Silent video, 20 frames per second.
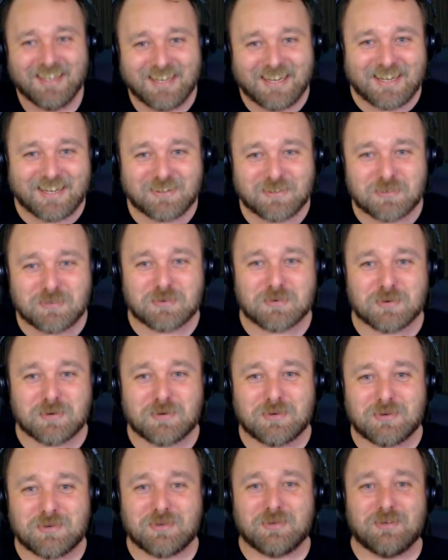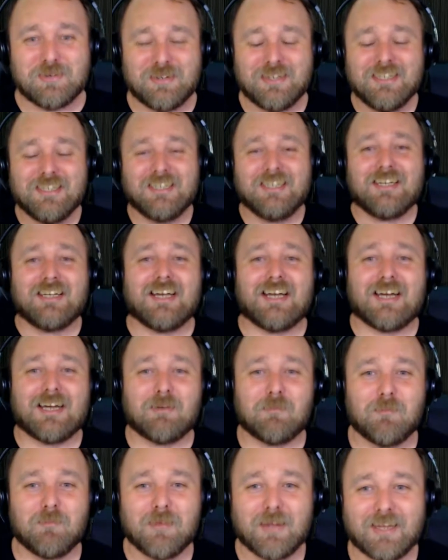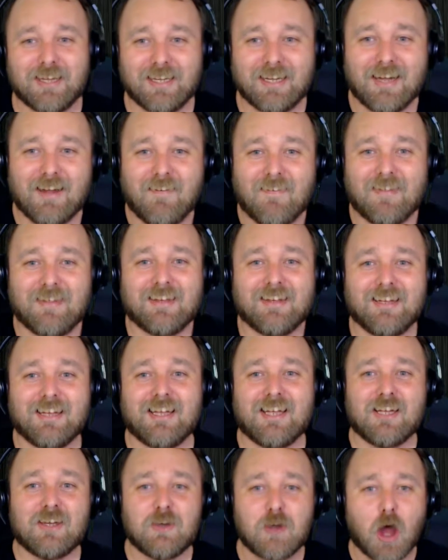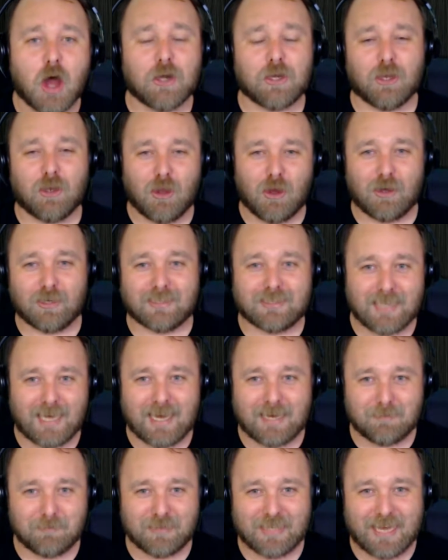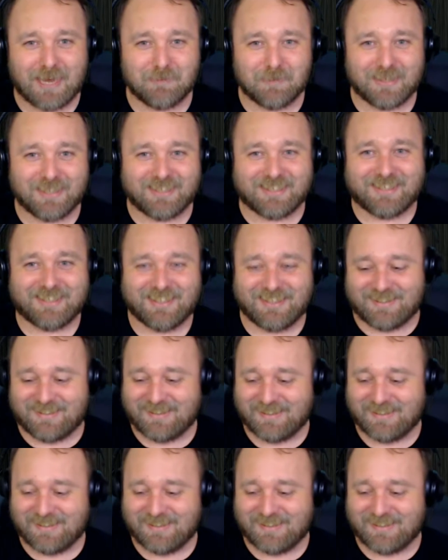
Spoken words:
It's true. Not in a long time, damn it.